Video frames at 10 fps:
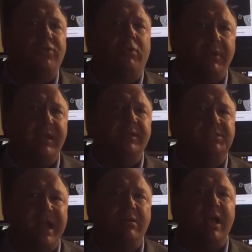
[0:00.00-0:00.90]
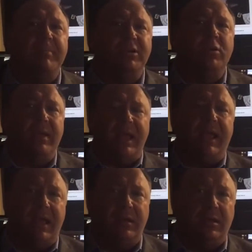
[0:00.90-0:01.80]
Korea is now coming to a
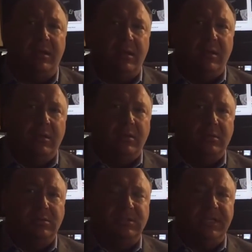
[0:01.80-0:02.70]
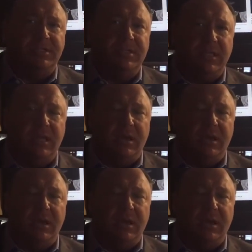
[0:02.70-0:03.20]
head since the